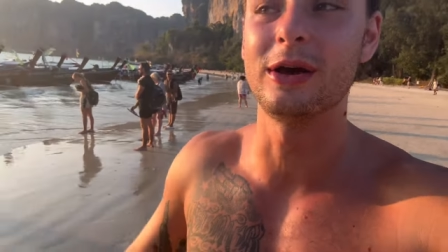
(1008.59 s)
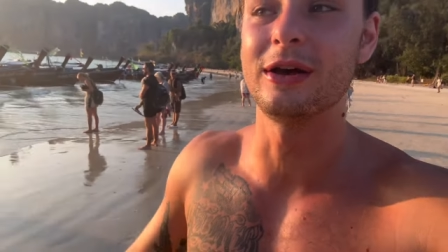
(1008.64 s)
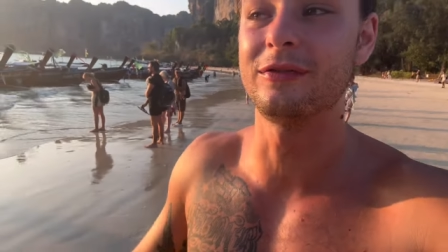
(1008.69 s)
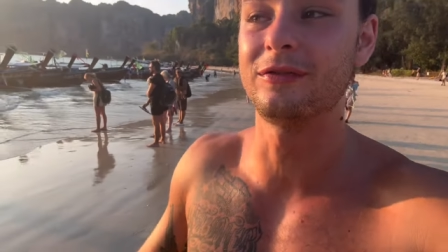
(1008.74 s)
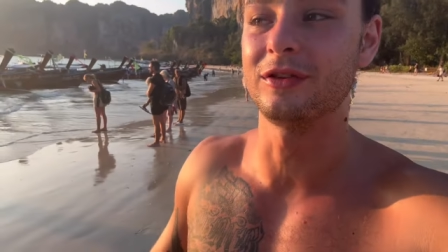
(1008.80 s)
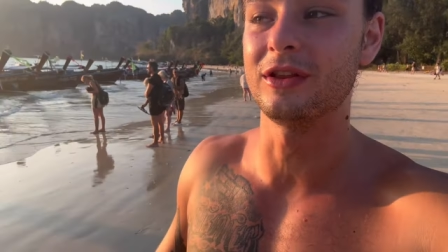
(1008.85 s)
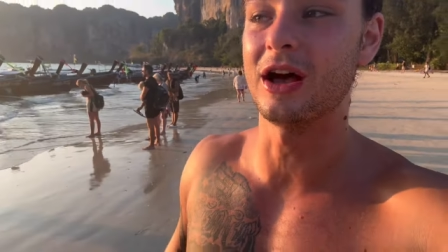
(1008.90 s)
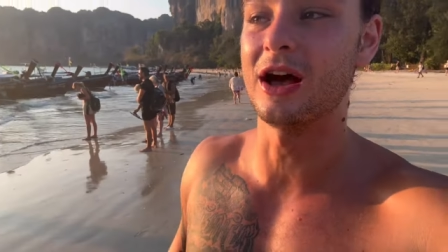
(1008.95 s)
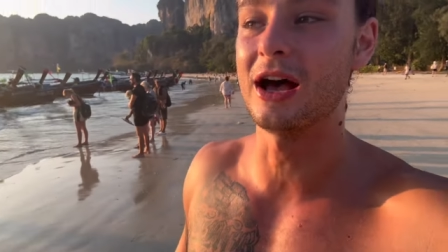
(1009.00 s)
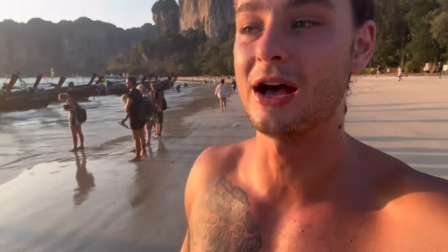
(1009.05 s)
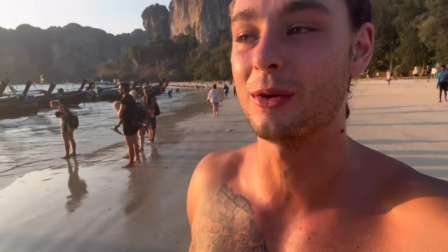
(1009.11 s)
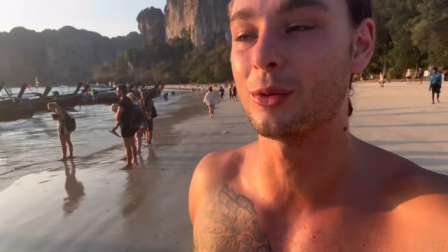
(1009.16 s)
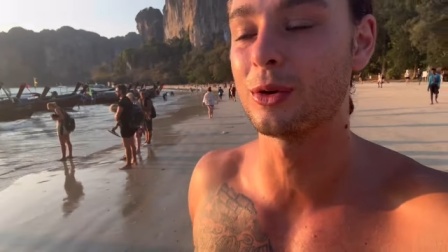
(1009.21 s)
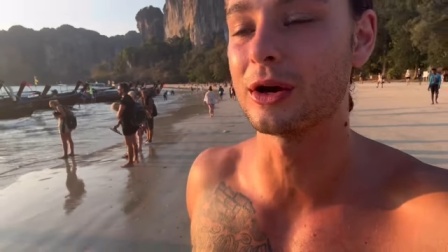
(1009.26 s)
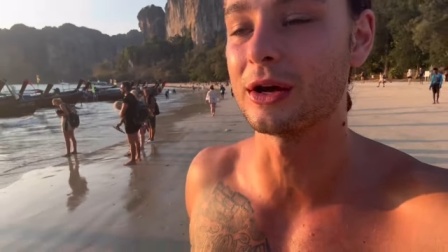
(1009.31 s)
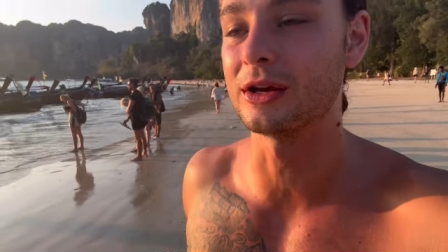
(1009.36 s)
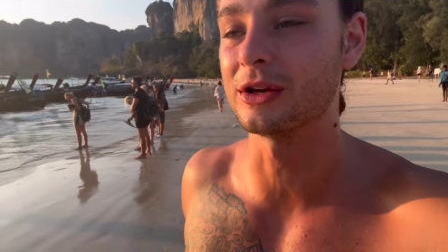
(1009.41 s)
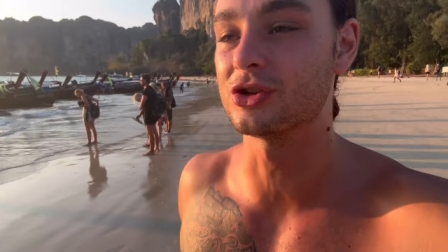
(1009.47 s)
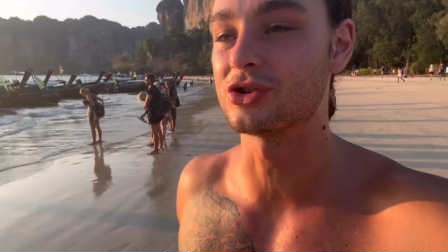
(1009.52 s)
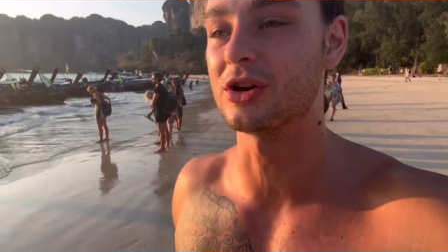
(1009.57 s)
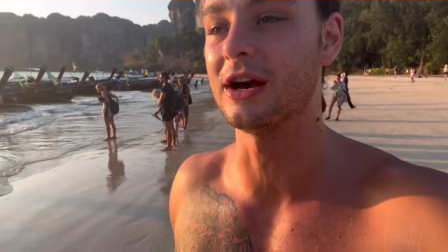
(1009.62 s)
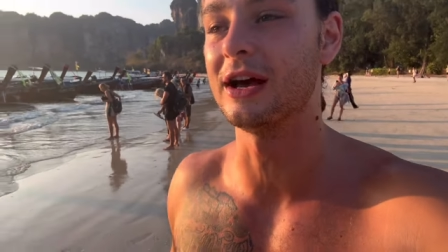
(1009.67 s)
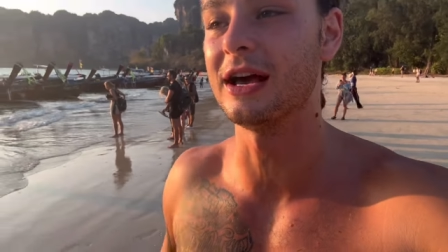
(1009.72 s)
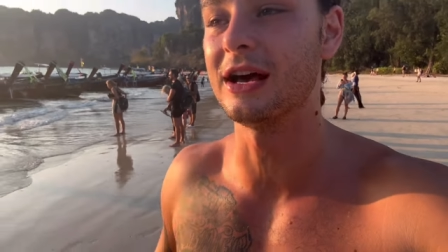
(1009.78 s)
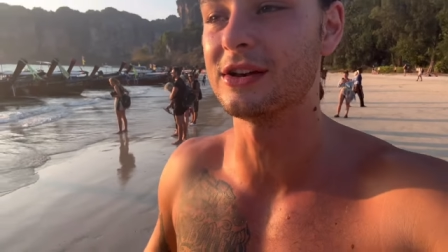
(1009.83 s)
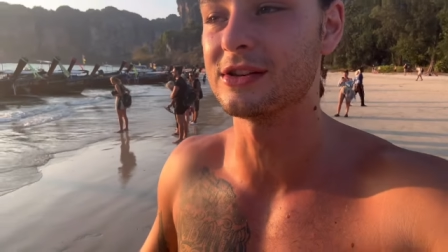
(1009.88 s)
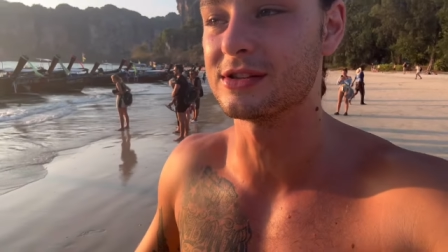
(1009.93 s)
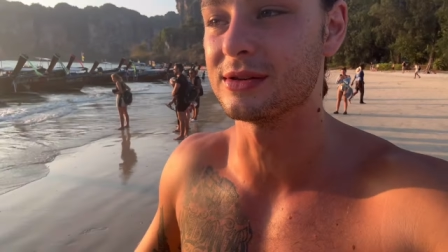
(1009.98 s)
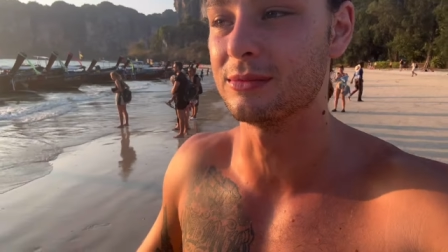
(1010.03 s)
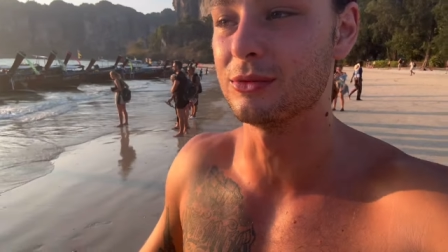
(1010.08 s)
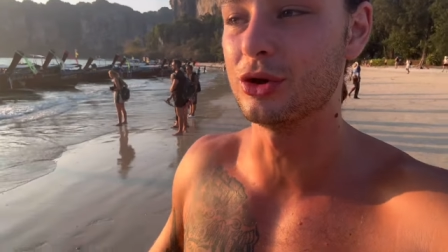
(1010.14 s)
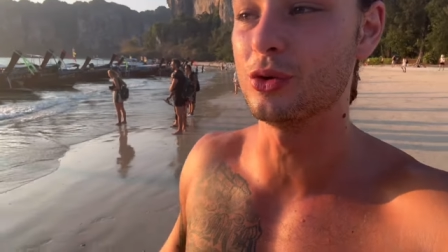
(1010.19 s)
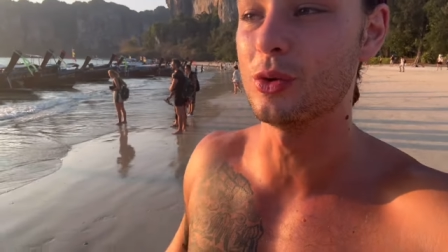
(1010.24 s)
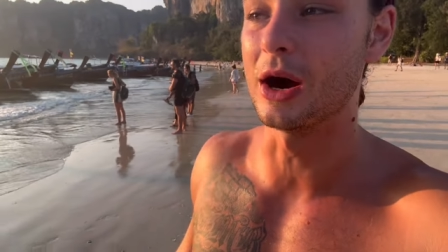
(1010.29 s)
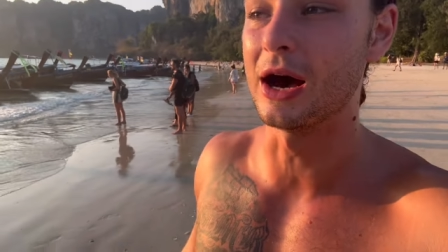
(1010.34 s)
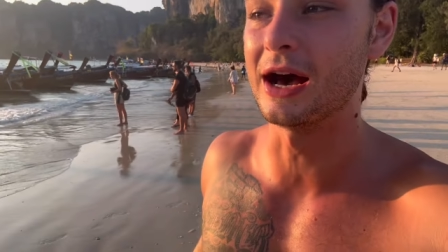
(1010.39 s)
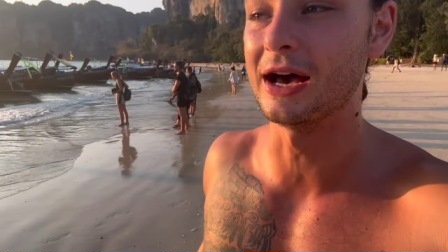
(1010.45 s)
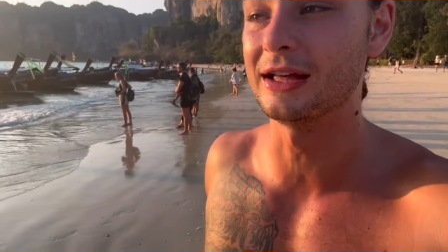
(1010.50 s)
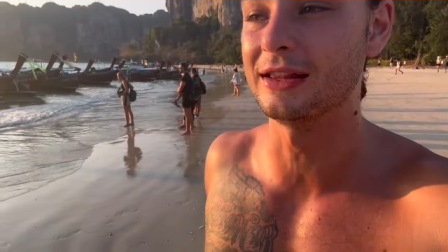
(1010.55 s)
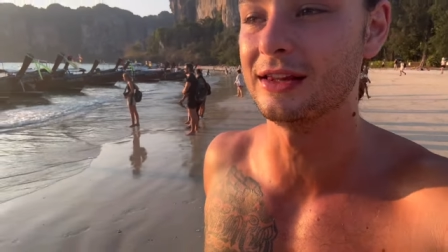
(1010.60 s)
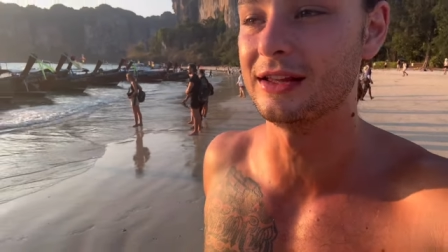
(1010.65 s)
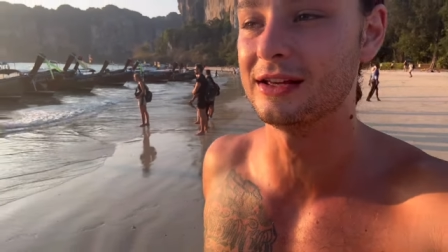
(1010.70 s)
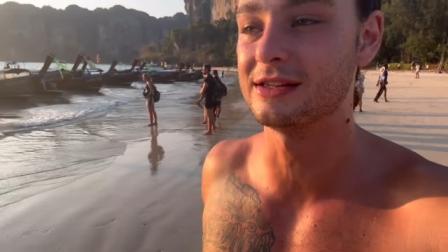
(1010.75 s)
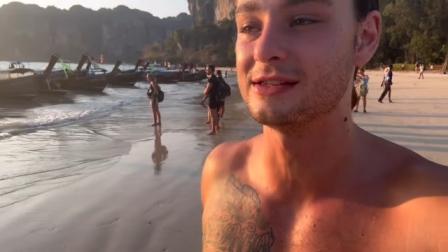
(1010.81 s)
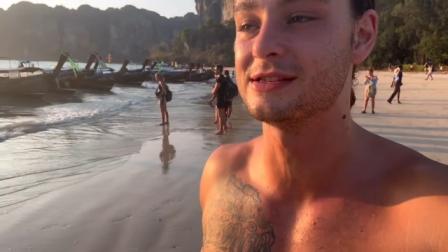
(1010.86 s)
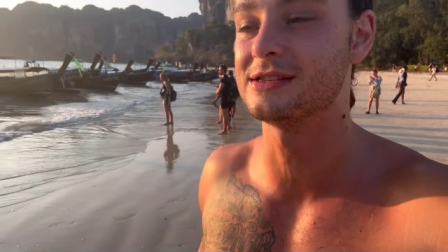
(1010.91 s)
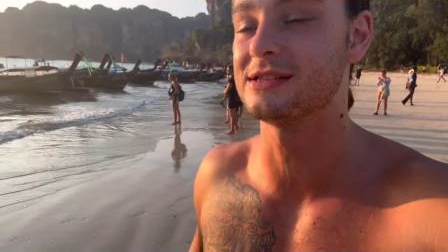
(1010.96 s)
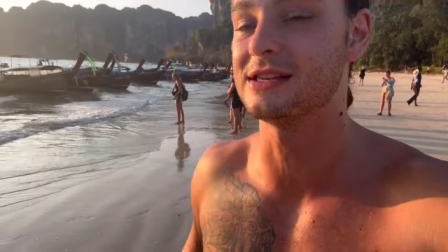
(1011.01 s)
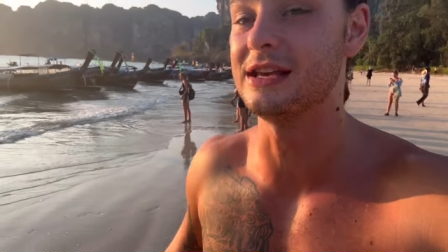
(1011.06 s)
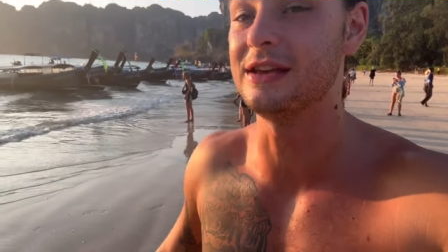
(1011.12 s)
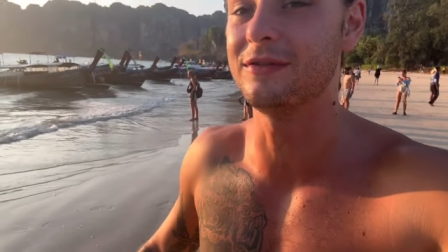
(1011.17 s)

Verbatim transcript: If not, we're gonna try out some new islands.